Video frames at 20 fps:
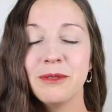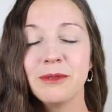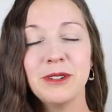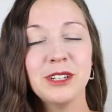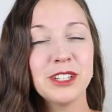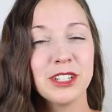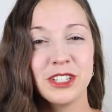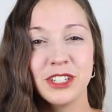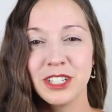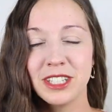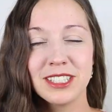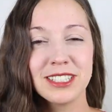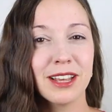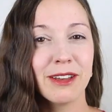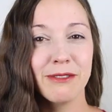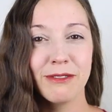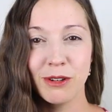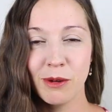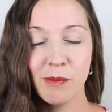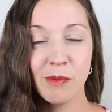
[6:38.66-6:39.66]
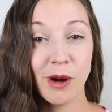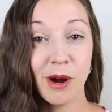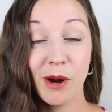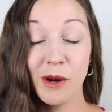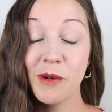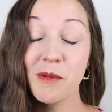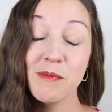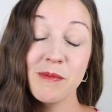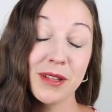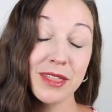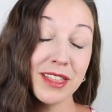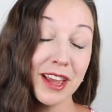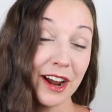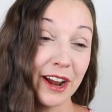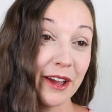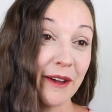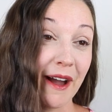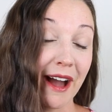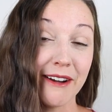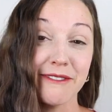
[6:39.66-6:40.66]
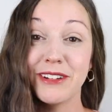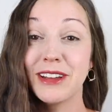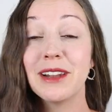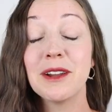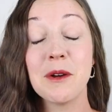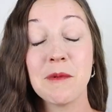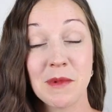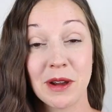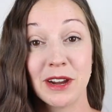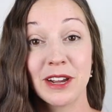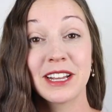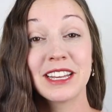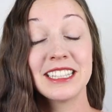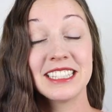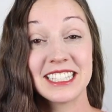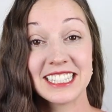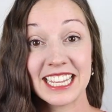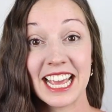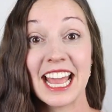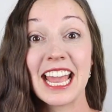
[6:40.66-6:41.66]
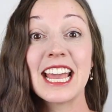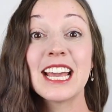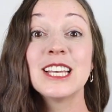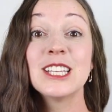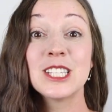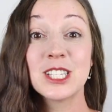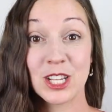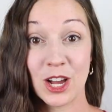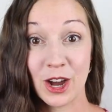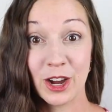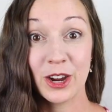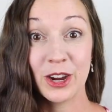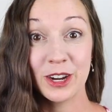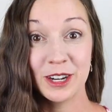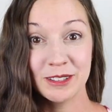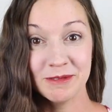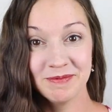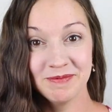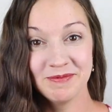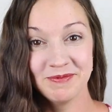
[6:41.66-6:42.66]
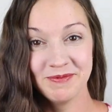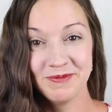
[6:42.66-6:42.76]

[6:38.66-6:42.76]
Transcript: we should just say football. But there you have it. Americans say soccer.